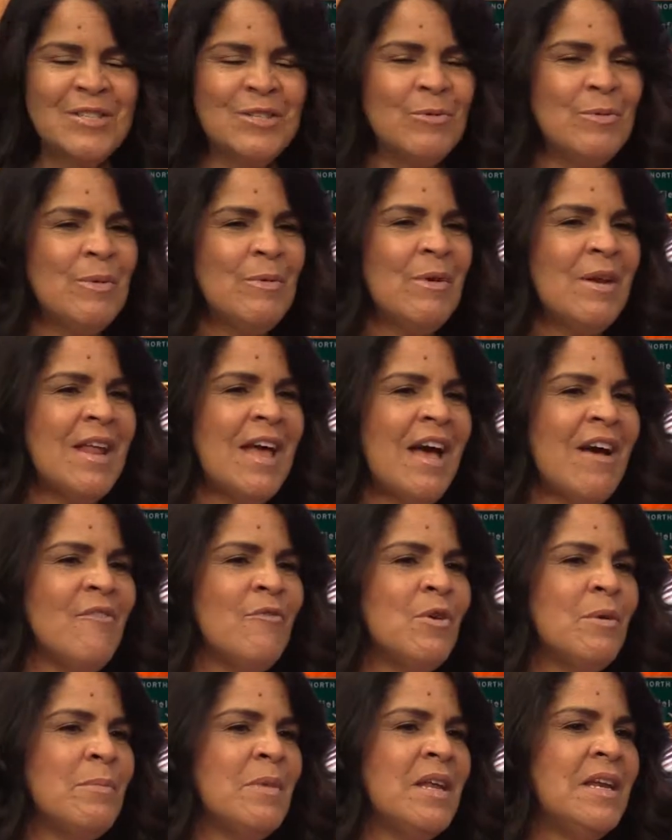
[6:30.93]
So we want to
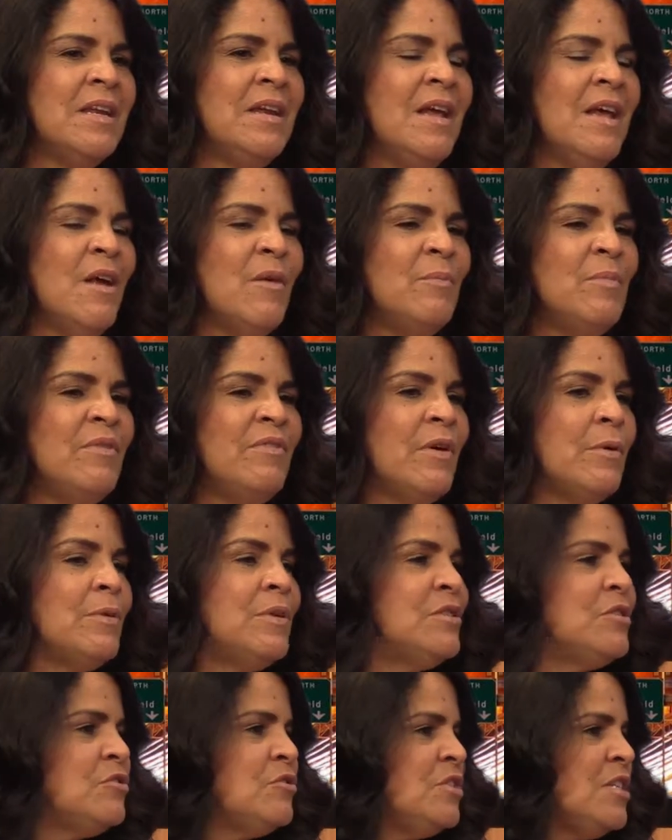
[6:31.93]
have women be
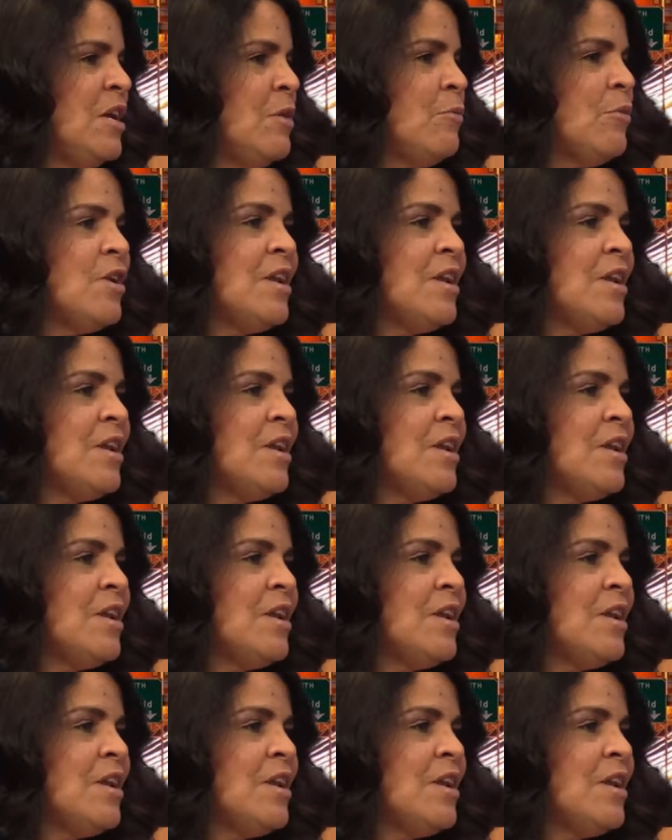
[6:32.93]
very entertained.